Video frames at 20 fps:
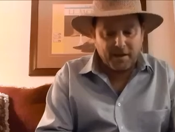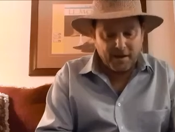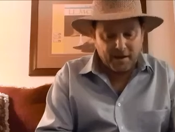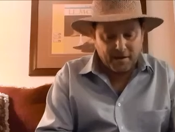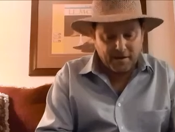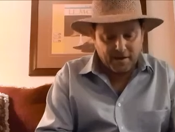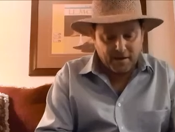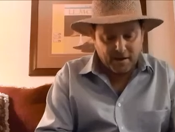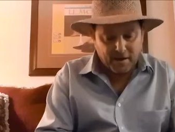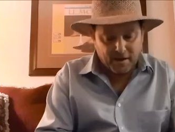
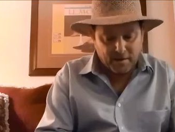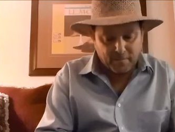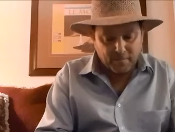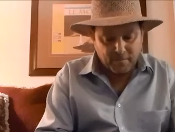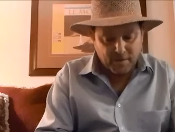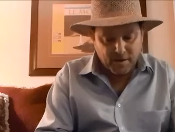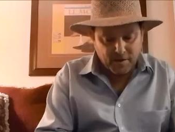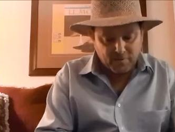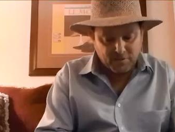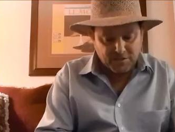
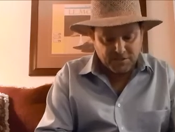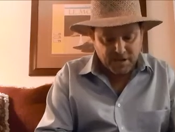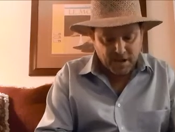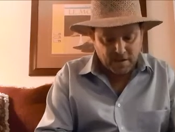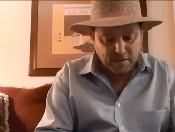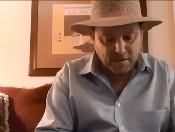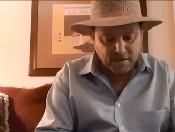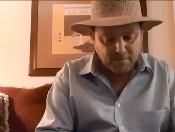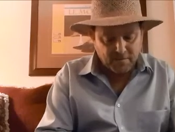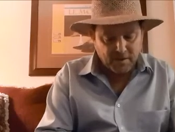and he was
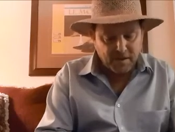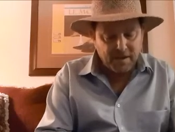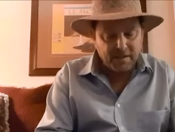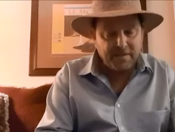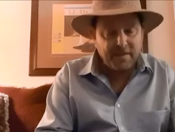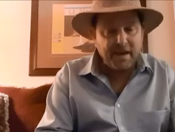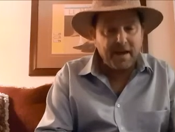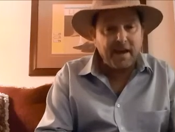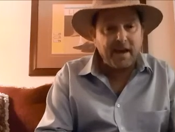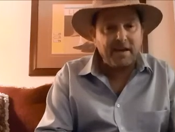telling me
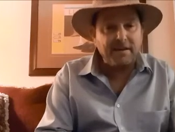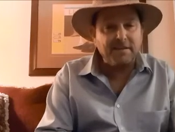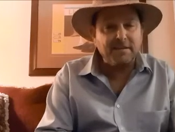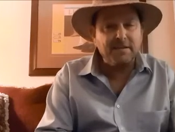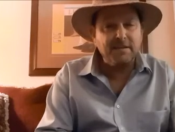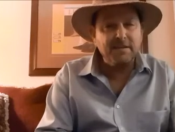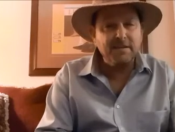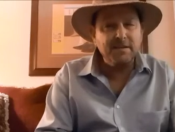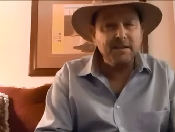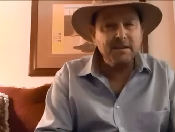
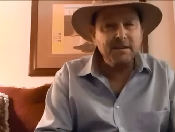that